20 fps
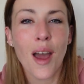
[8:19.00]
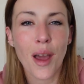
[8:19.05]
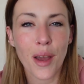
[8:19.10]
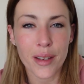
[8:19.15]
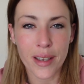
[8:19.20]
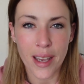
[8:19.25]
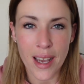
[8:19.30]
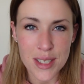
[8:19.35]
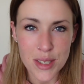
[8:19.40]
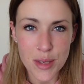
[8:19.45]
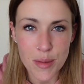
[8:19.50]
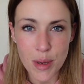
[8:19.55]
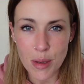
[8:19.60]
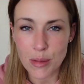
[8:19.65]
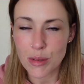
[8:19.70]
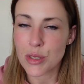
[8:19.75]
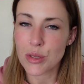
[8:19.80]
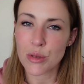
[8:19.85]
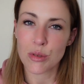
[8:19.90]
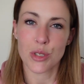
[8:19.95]
Okay, so I'm
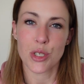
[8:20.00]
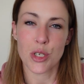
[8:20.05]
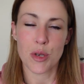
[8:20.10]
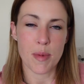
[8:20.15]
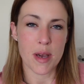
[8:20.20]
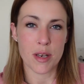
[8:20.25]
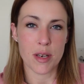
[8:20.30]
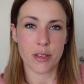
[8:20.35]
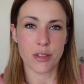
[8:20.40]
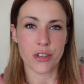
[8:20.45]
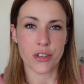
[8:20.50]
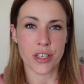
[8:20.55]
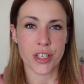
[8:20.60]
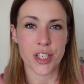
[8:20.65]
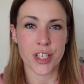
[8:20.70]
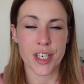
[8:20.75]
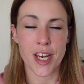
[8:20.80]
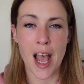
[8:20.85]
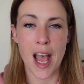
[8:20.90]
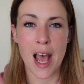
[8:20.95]
going to talk to you about
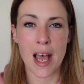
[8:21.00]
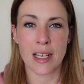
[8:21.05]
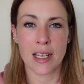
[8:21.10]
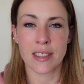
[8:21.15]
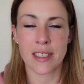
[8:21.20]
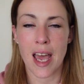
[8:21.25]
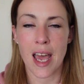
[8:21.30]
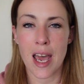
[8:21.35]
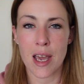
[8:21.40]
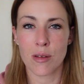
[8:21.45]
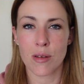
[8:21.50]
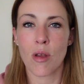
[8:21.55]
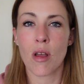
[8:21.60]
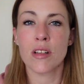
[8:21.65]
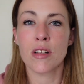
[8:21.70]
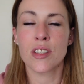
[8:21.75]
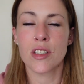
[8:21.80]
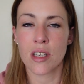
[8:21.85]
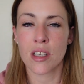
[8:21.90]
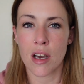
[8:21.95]
nutrition and how
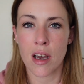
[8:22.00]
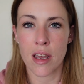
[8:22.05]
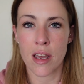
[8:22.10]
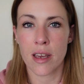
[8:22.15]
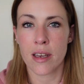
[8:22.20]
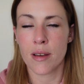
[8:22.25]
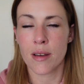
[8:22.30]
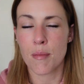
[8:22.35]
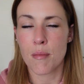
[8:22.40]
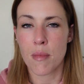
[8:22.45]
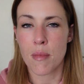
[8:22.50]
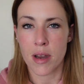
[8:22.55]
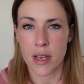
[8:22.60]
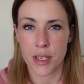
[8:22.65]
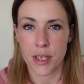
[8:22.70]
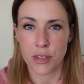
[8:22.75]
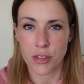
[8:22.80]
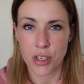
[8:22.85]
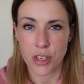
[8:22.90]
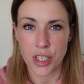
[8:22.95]
dire my
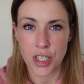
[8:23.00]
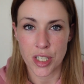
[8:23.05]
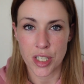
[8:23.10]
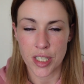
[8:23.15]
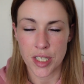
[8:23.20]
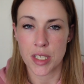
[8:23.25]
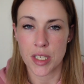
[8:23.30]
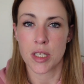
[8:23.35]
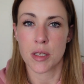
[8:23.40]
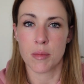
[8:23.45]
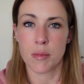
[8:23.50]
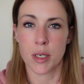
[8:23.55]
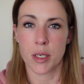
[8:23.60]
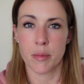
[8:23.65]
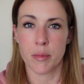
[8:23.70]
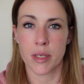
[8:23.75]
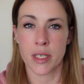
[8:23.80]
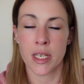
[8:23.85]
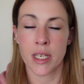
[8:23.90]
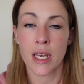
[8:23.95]
nutrition is at the
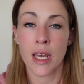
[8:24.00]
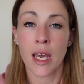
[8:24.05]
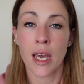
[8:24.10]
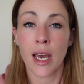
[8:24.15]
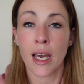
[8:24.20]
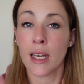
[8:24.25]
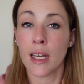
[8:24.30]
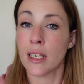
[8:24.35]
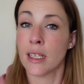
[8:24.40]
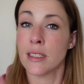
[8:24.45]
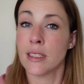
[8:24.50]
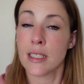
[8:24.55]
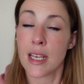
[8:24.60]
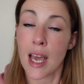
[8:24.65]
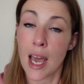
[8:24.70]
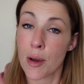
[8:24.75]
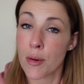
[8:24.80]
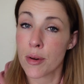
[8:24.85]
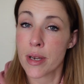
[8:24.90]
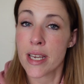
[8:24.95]
moment and
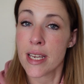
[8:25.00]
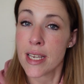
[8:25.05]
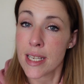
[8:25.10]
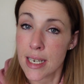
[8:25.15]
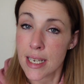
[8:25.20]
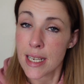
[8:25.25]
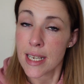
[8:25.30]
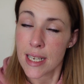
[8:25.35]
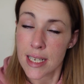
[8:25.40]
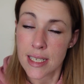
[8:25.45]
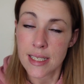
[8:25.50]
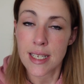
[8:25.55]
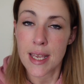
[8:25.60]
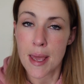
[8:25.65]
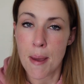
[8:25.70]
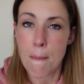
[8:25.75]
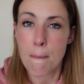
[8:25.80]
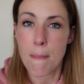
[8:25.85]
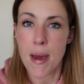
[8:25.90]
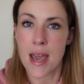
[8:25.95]
how it is
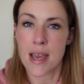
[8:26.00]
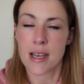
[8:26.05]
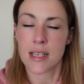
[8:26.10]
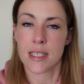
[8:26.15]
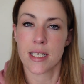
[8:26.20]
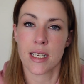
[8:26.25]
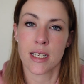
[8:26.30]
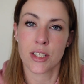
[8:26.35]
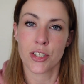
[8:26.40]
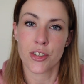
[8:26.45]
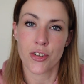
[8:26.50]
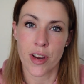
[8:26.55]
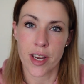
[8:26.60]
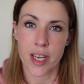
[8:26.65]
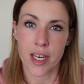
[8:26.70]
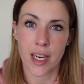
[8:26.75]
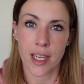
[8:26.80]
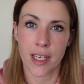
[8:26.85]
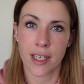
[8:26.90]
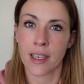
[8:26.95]
impacting
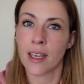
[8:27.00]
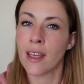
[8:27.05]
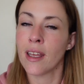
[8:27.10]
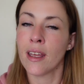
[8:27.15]
training.